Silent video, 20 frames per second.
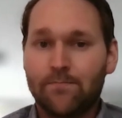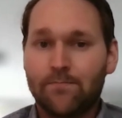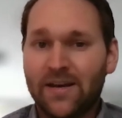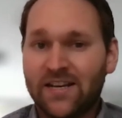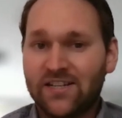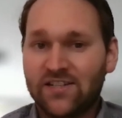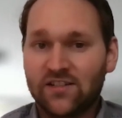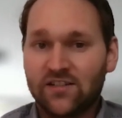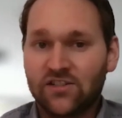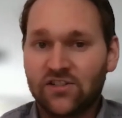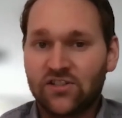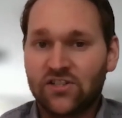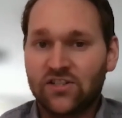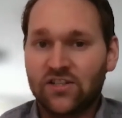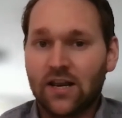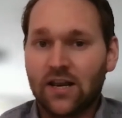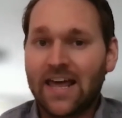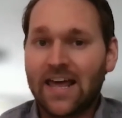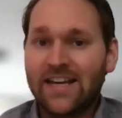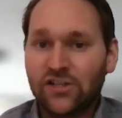
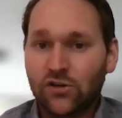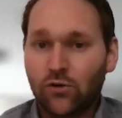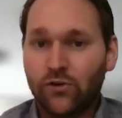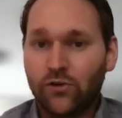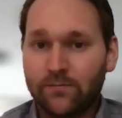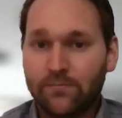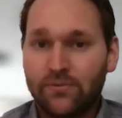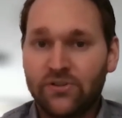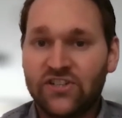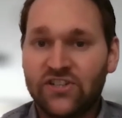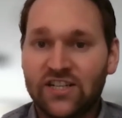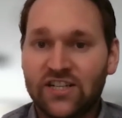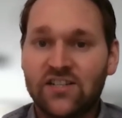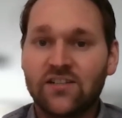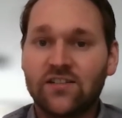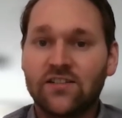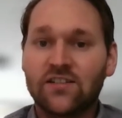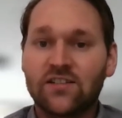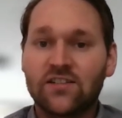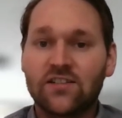peasants' landholding
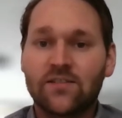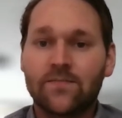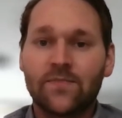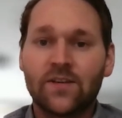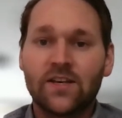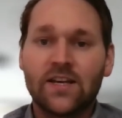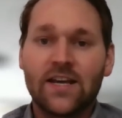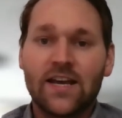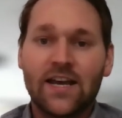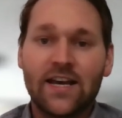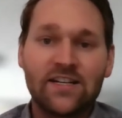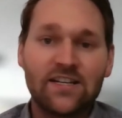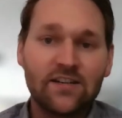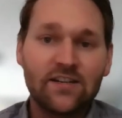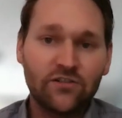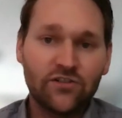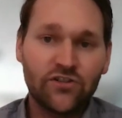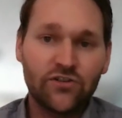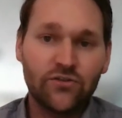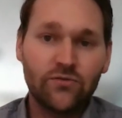positions. And
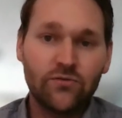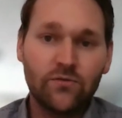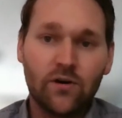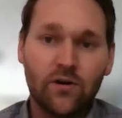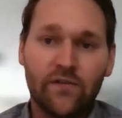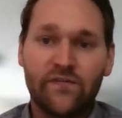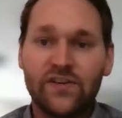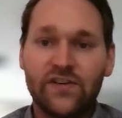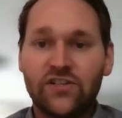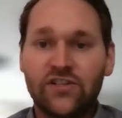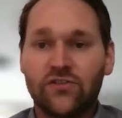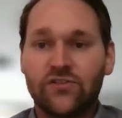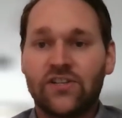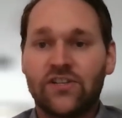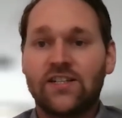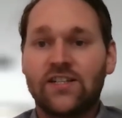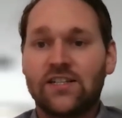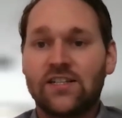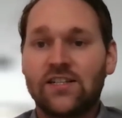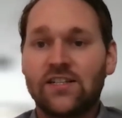here too, officials
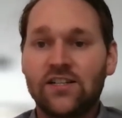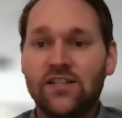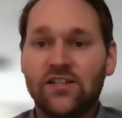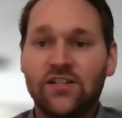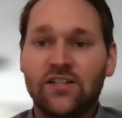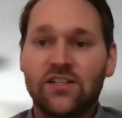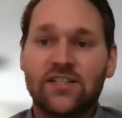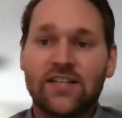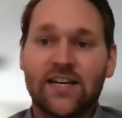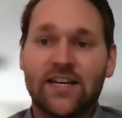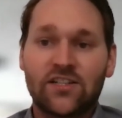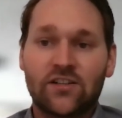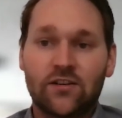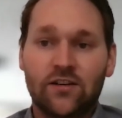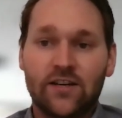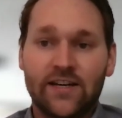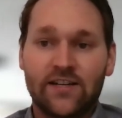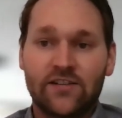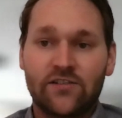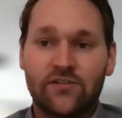and indigenous tax
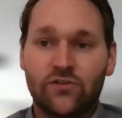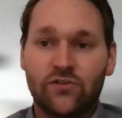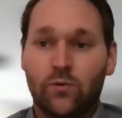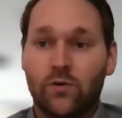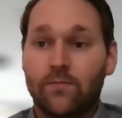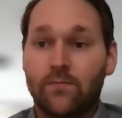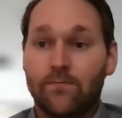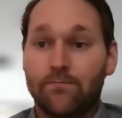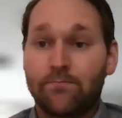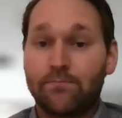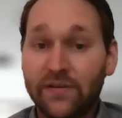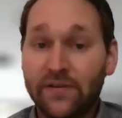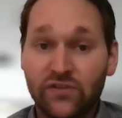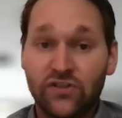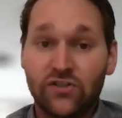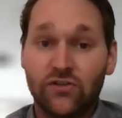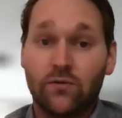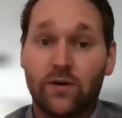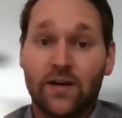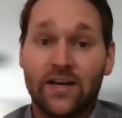collectors were
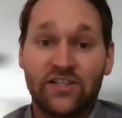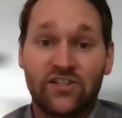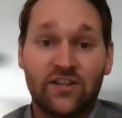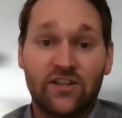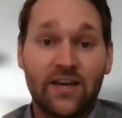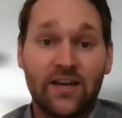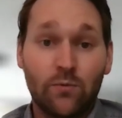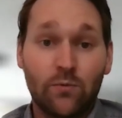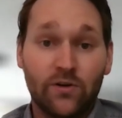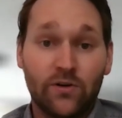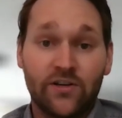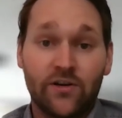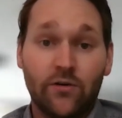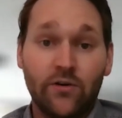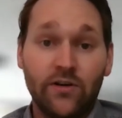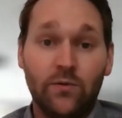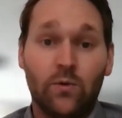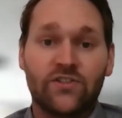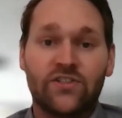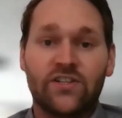pivotal as they were the
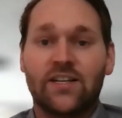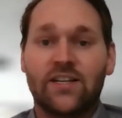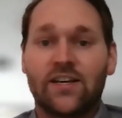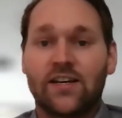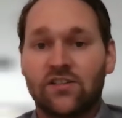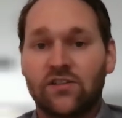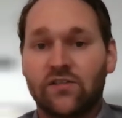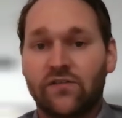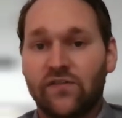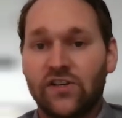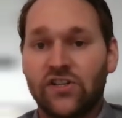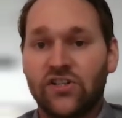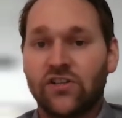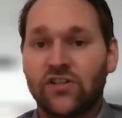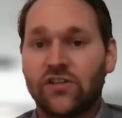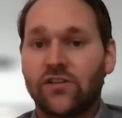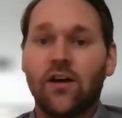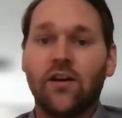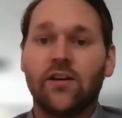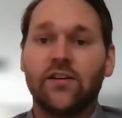only ones that had
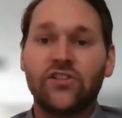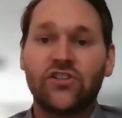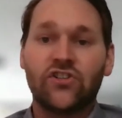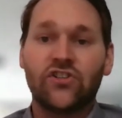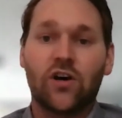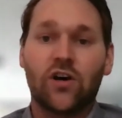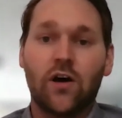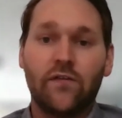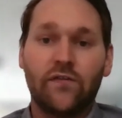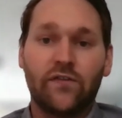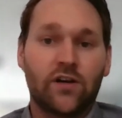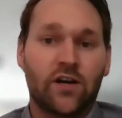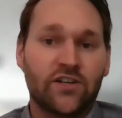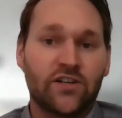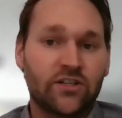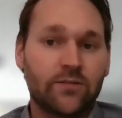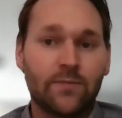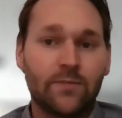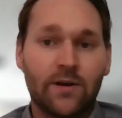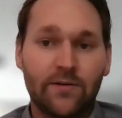sufficient knowledge of
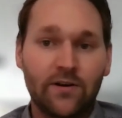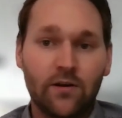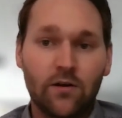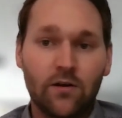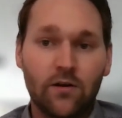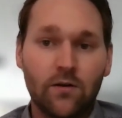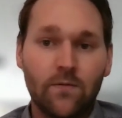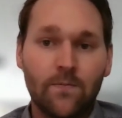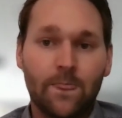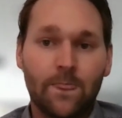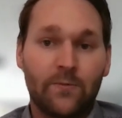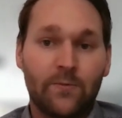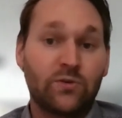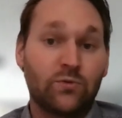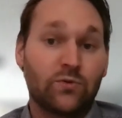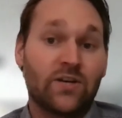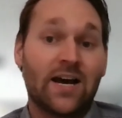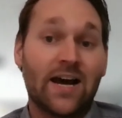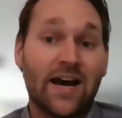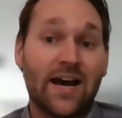customary law,
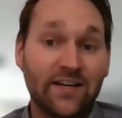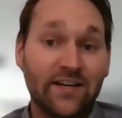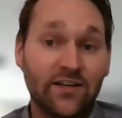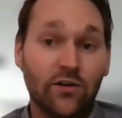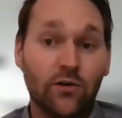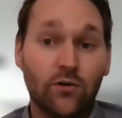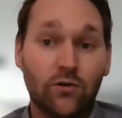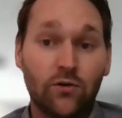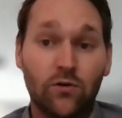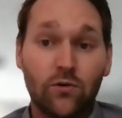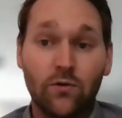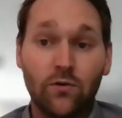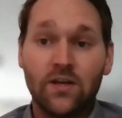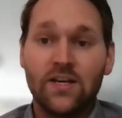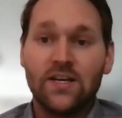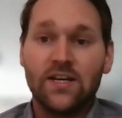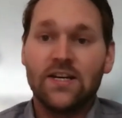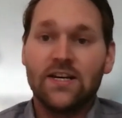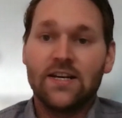which was highly local,